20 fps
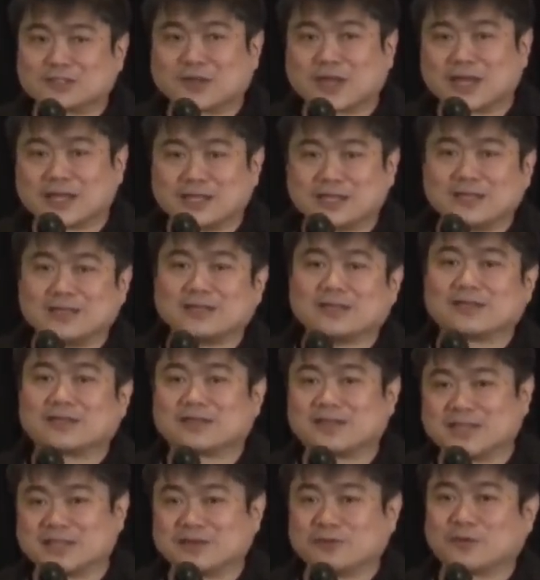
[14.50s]

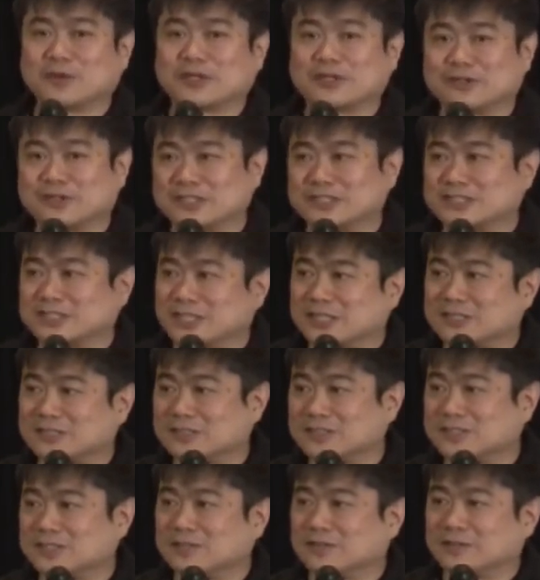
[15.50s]
anything where you're
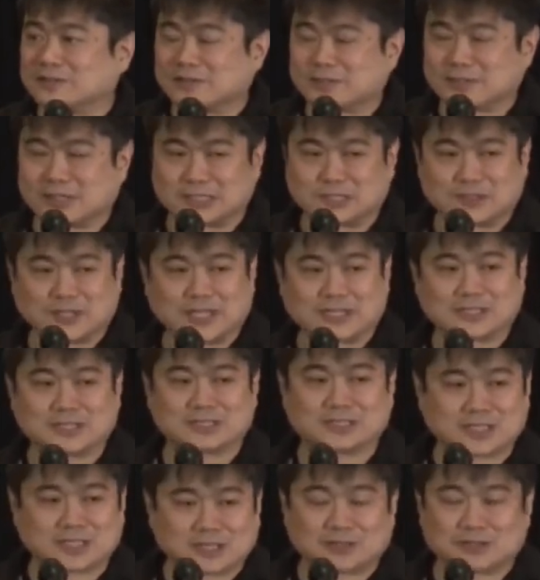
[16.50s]
intentionally attracting
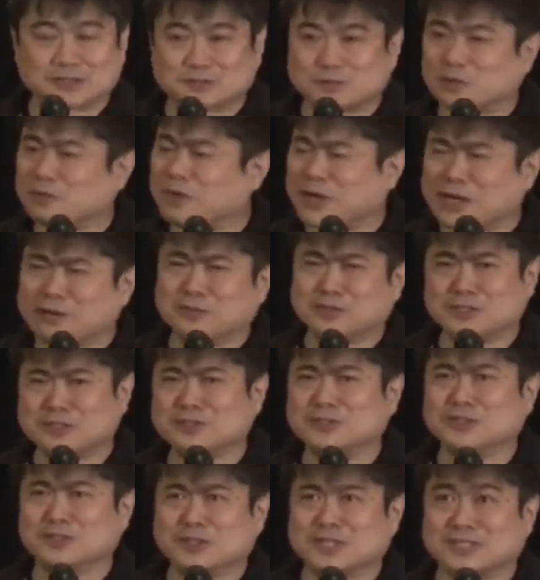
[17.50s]
suckers, well, why would
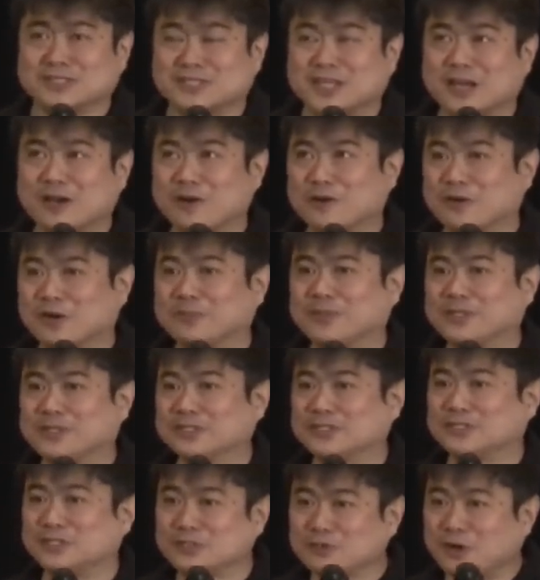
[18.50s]
you do this? Well,
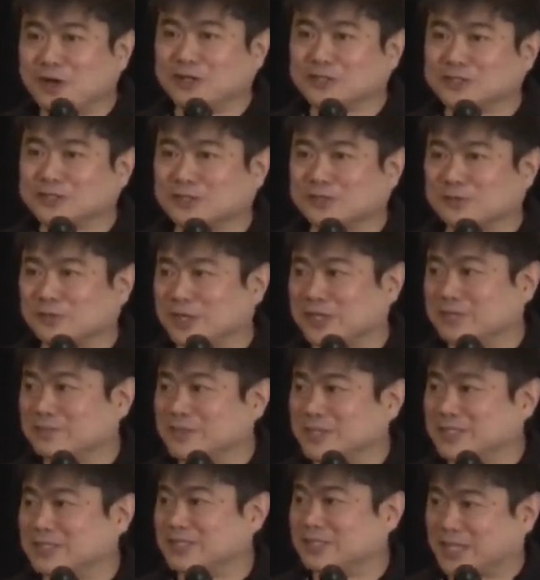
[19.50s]
because you also want to
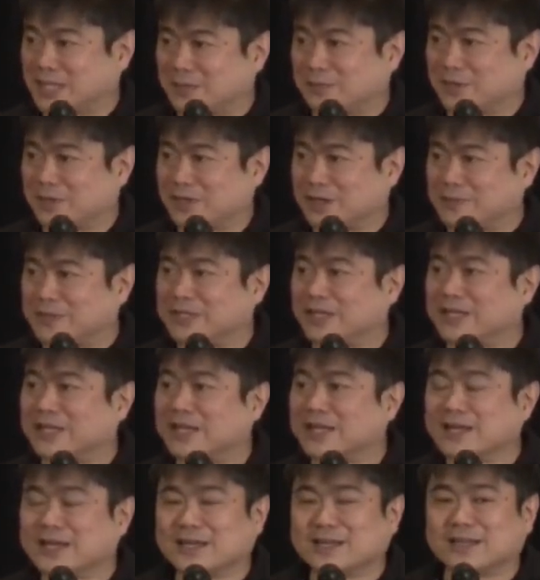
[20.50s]
be a scammer. I mean,
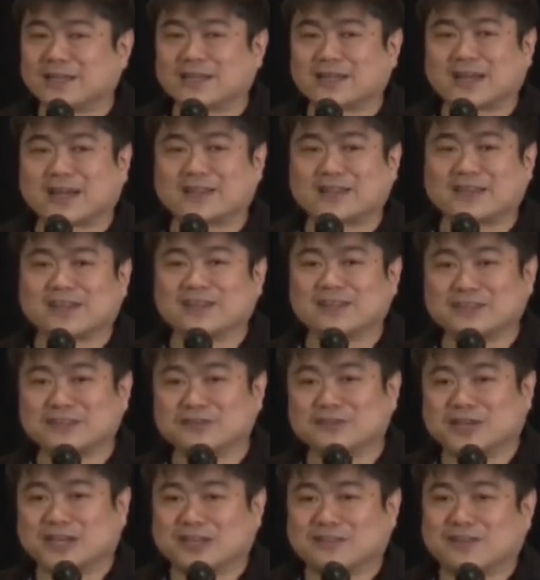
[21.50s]
I think
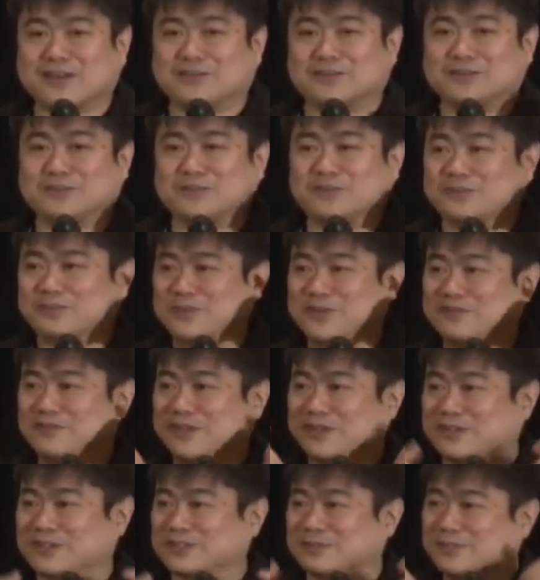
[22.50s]
you kind of have to be
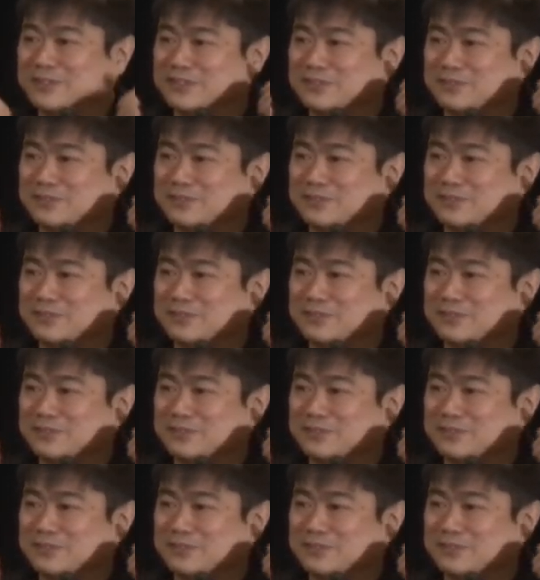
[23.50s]
very,